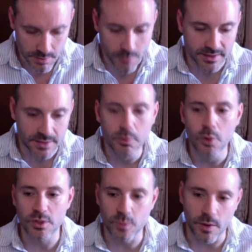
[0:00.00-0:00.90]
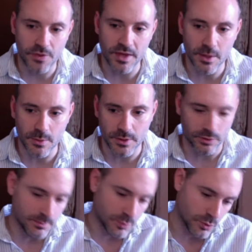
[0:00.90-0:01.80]
With Thibaut is one thing.
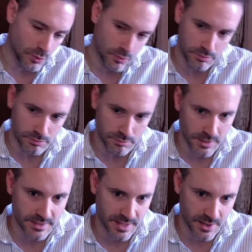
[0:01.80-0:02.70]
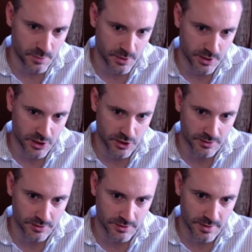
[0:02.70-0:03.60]
Without Thibaut is another
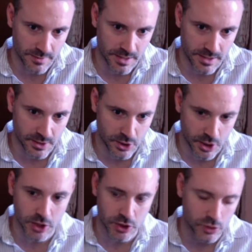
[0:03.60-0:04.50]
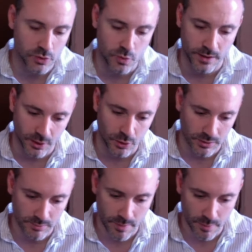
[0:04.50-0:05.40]
prediction. I mean, change quite a
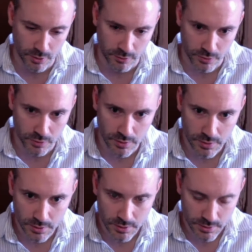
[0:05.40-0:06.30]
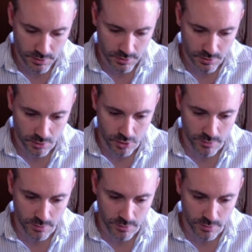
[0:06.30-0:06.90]
lot in my point of view. Also,